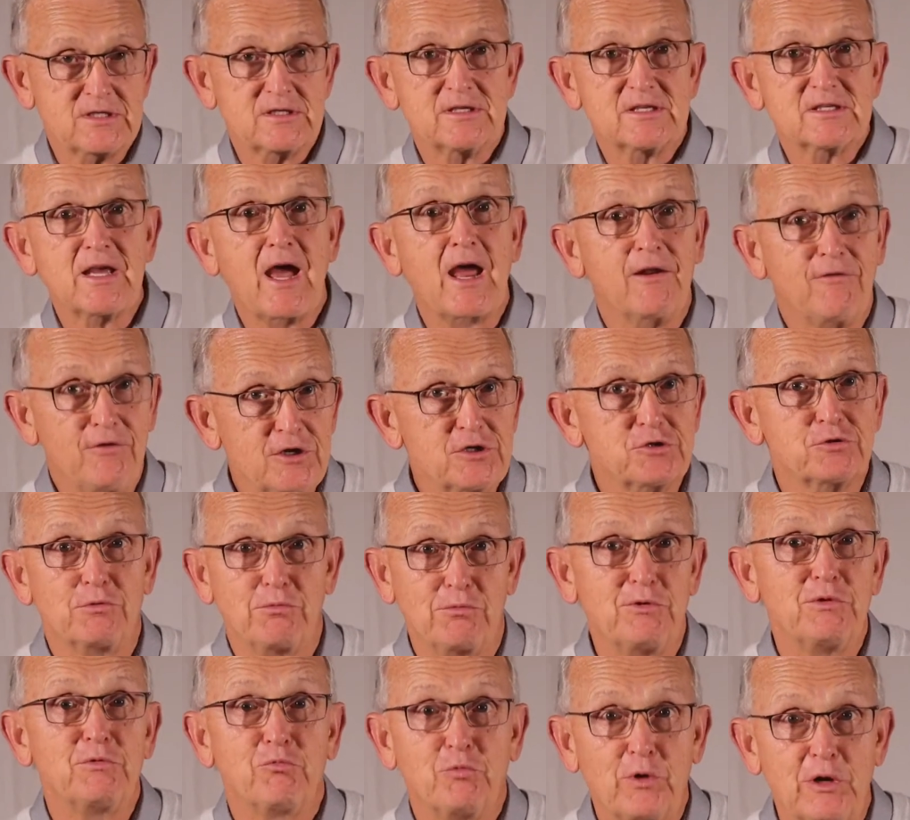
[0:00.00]
side of history,
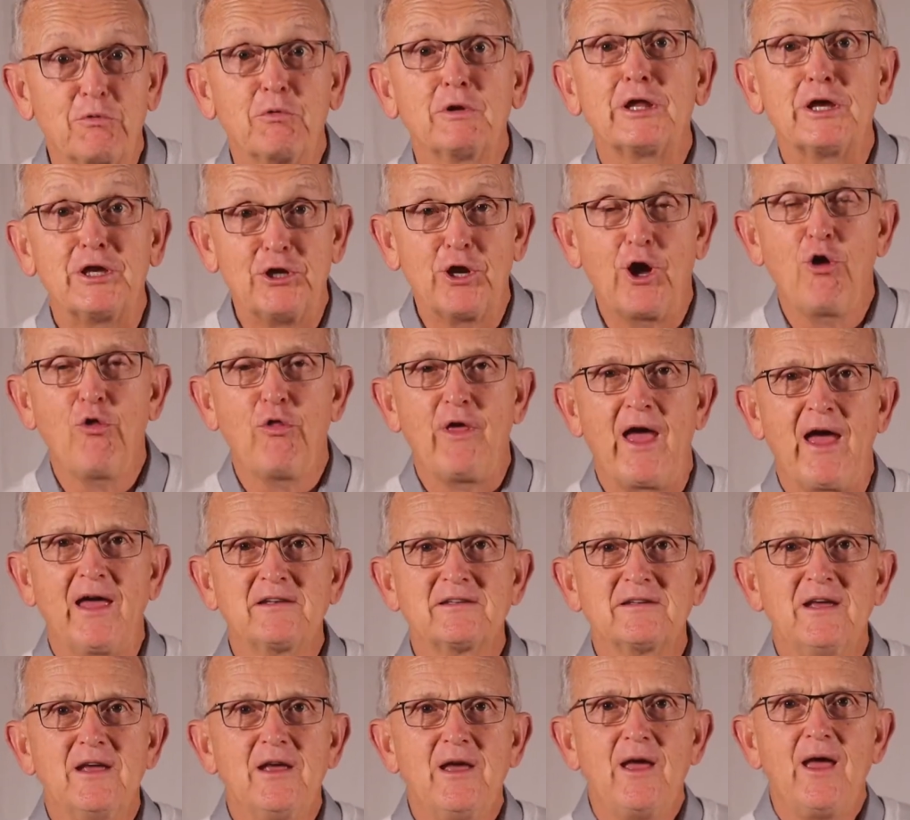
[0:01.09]
we really know that.
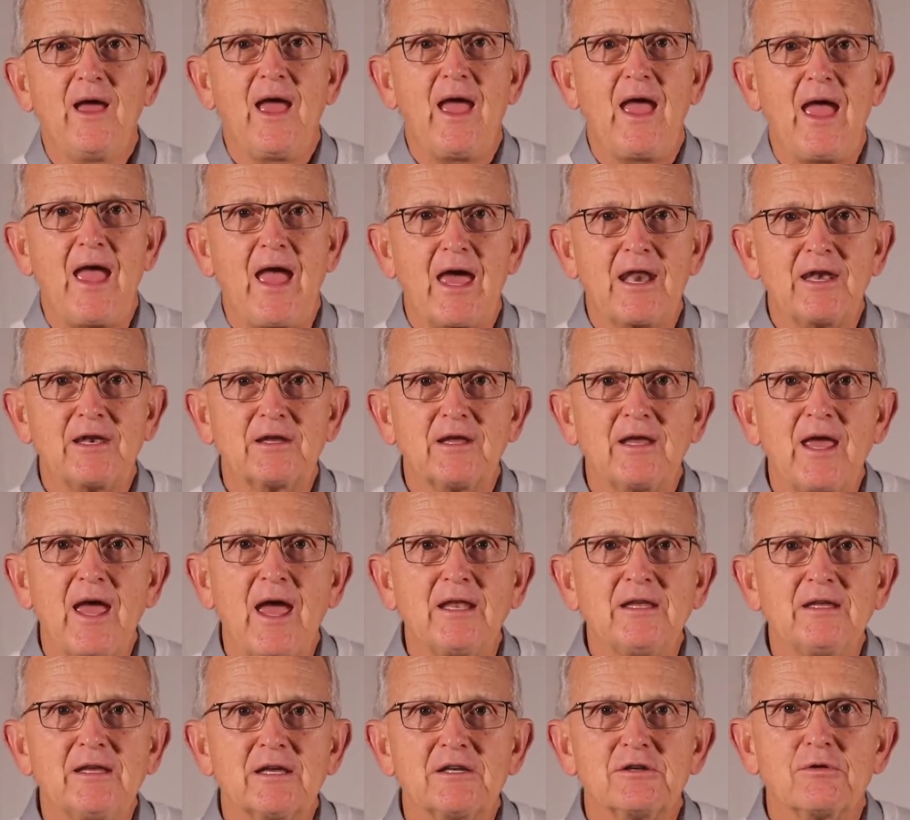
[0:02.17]
And
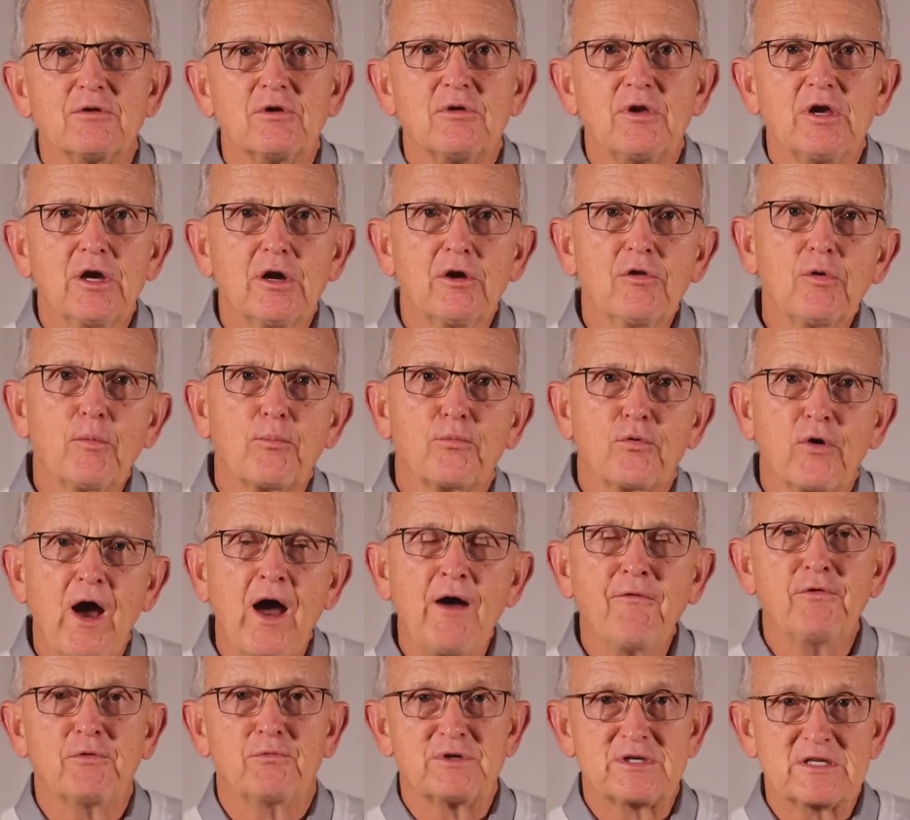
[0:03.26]
yet here the
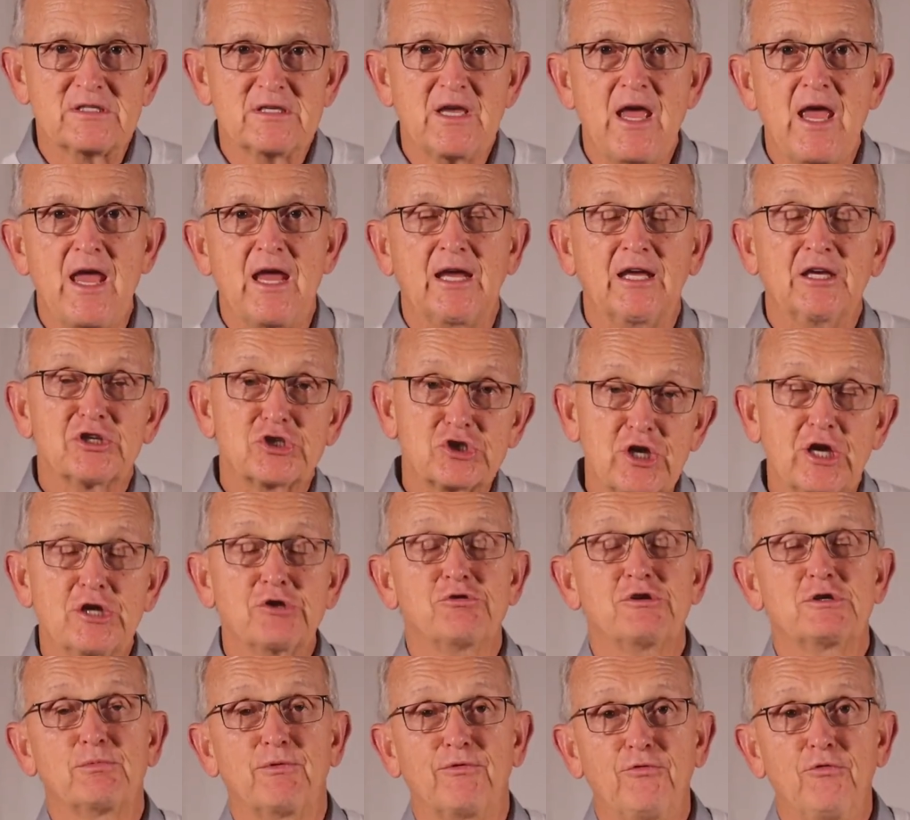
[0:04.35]
prophet was saying
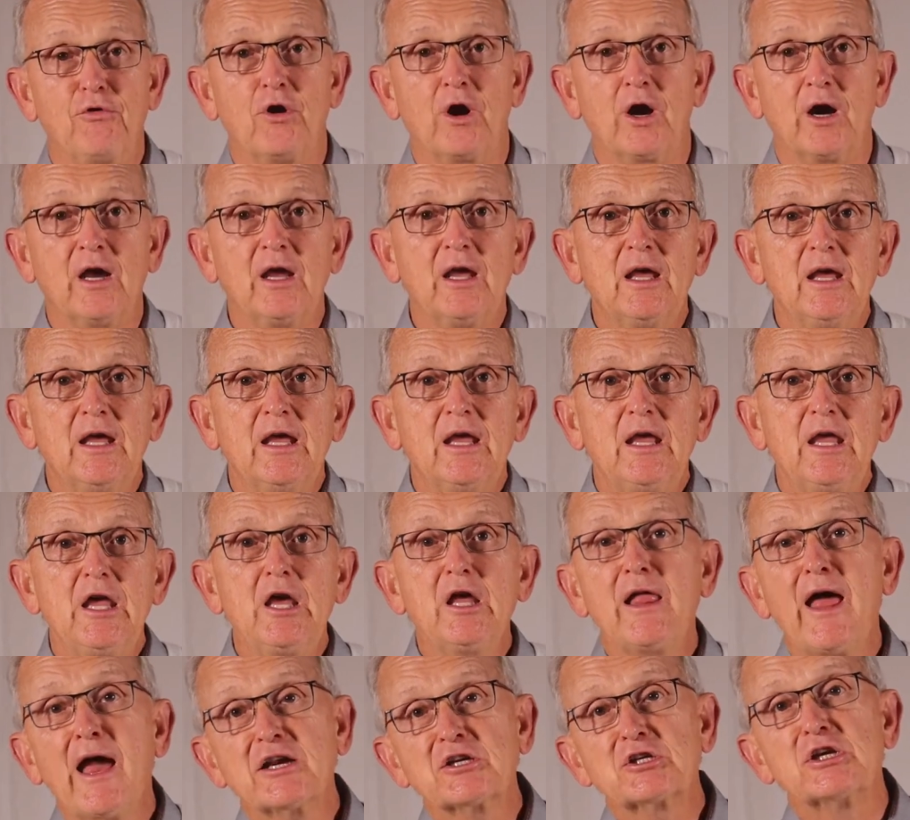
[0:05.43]
centuries before,
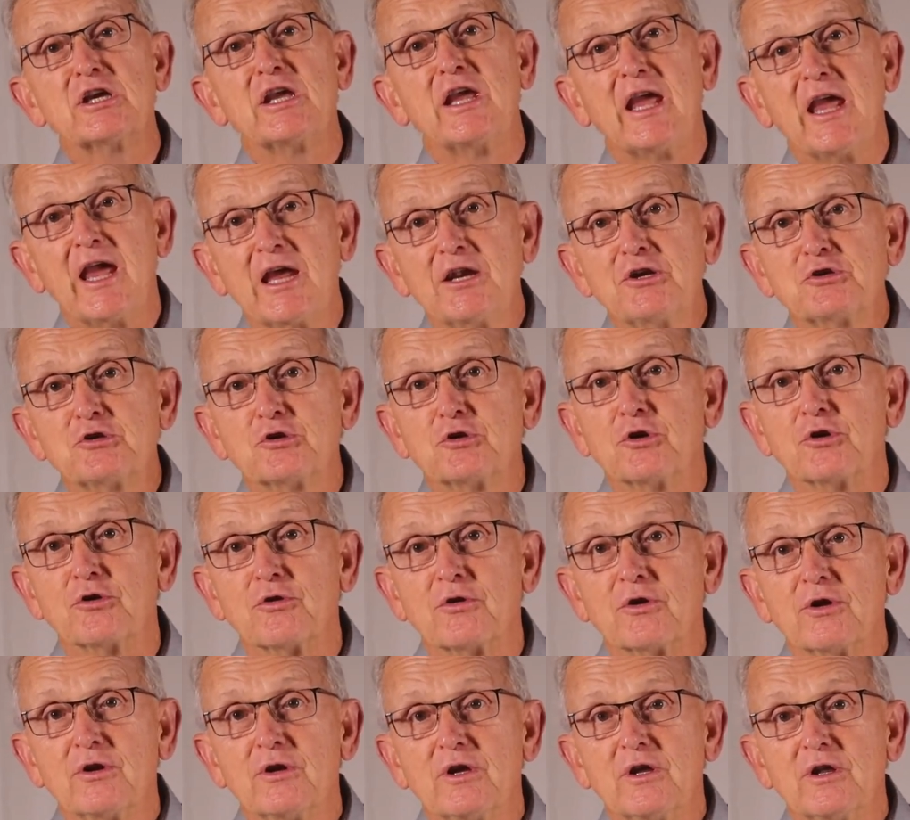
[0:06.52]
he'll actually enter
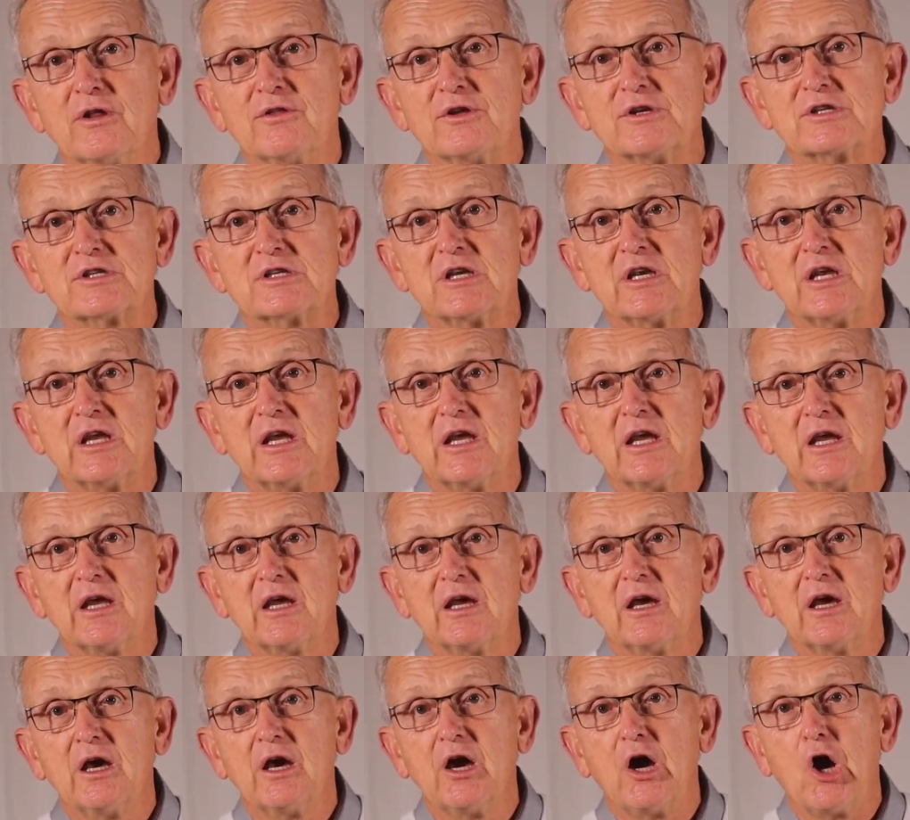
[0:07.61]
the city
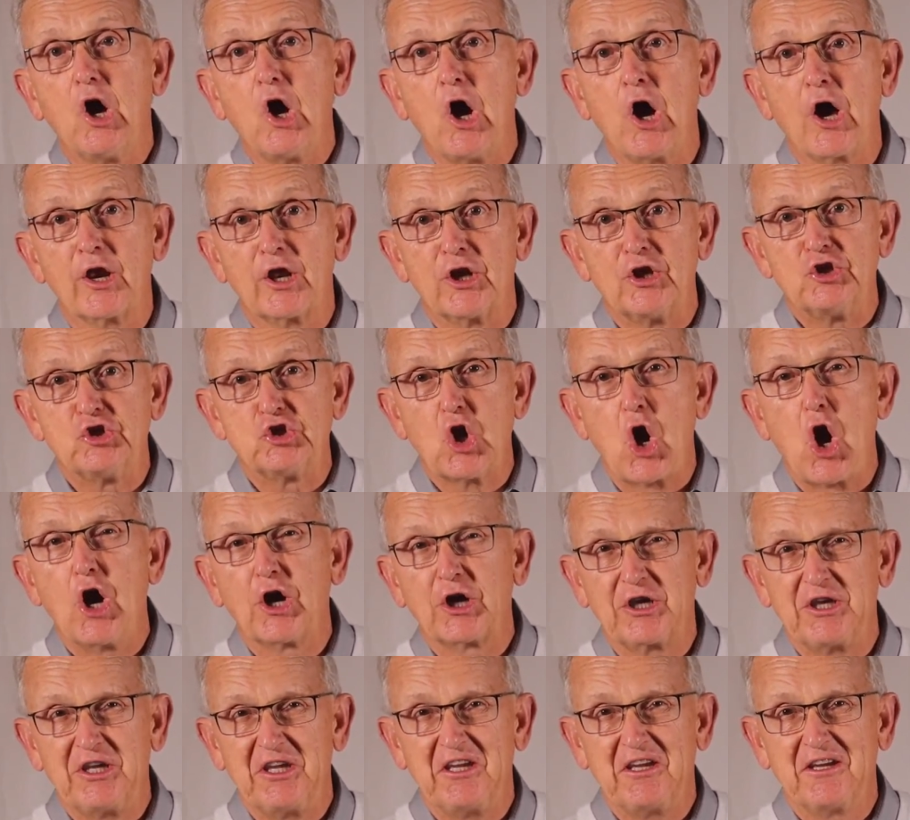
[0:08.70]
on a
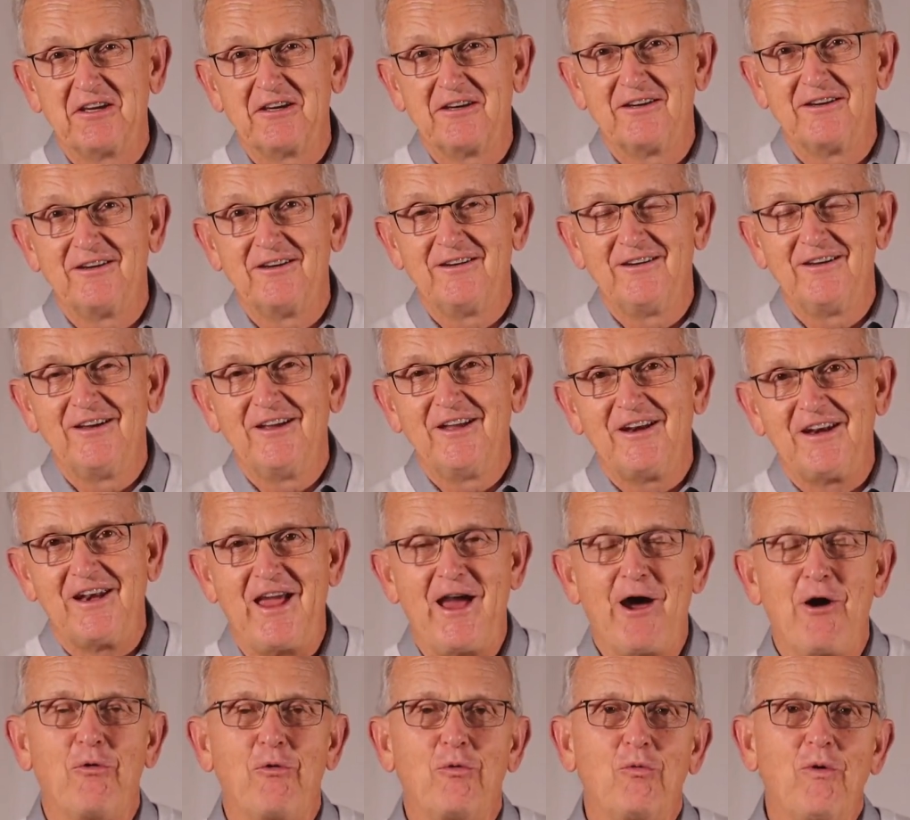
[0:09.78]
donkey.
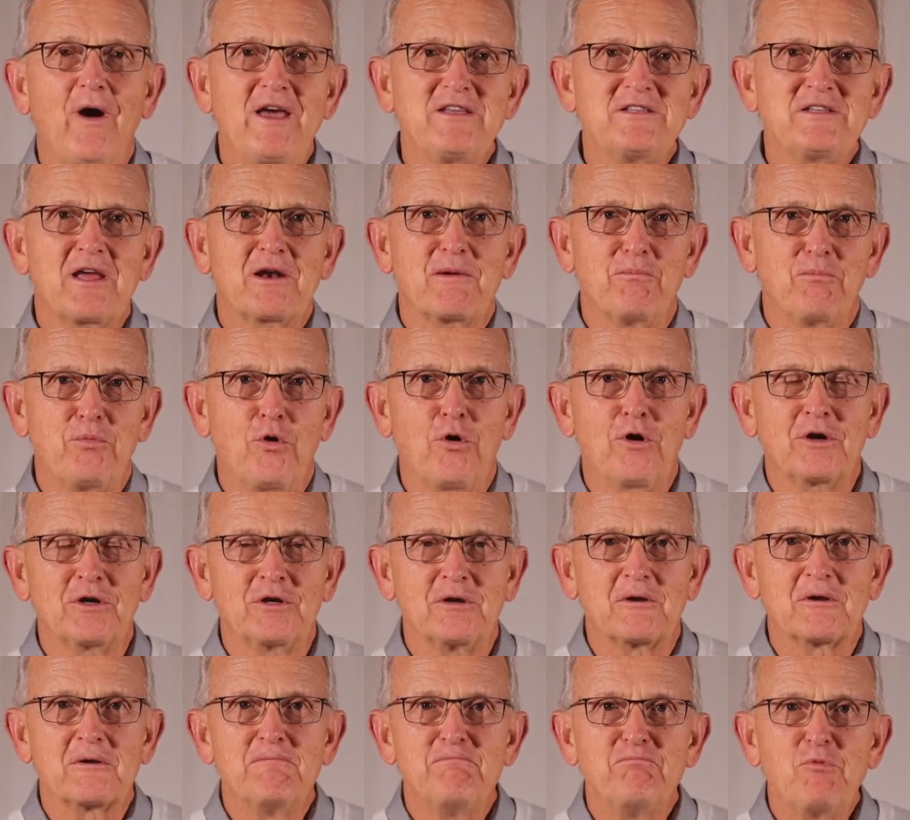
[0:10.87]
Now, why is that important?
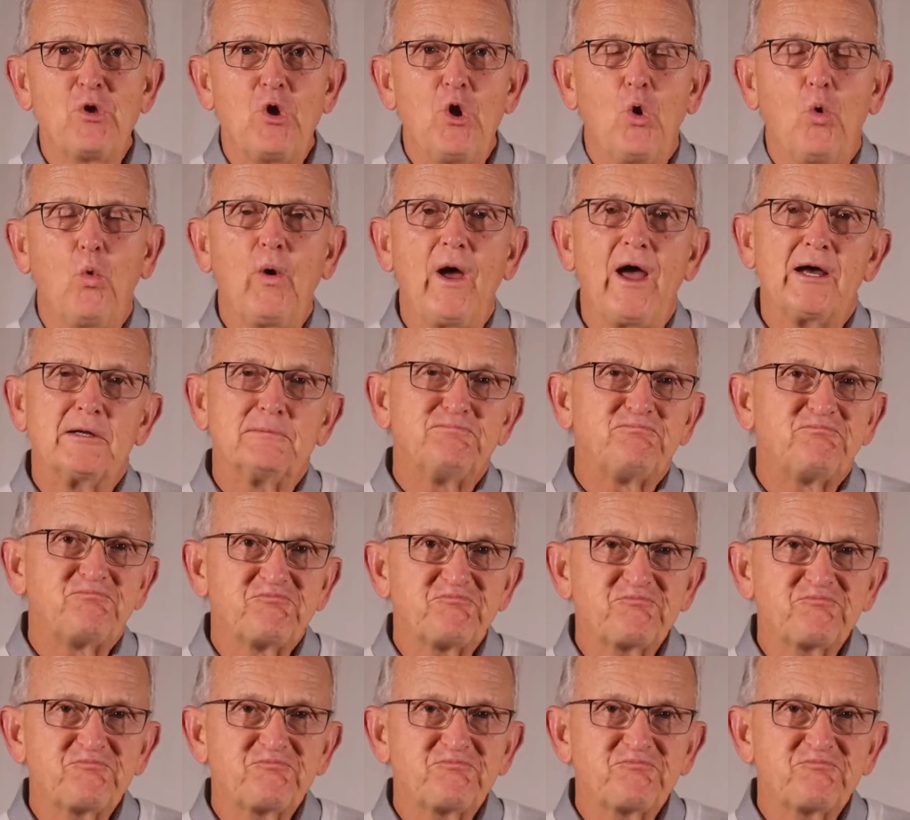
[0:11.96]
Well,